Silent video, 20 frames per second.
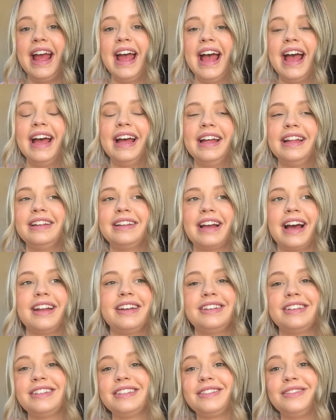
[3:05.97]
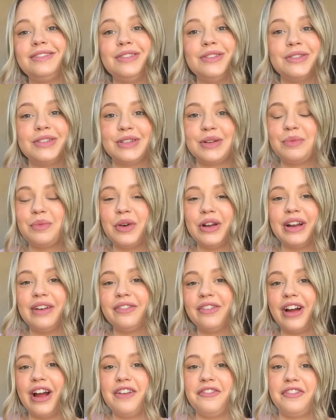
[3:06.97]
and kind of just used them
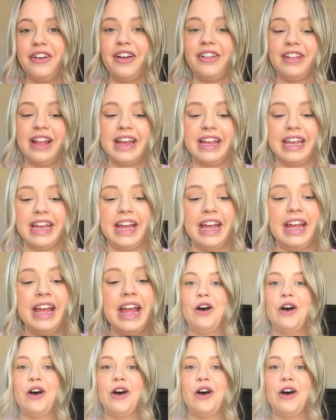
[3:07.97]
whenever I felt like it.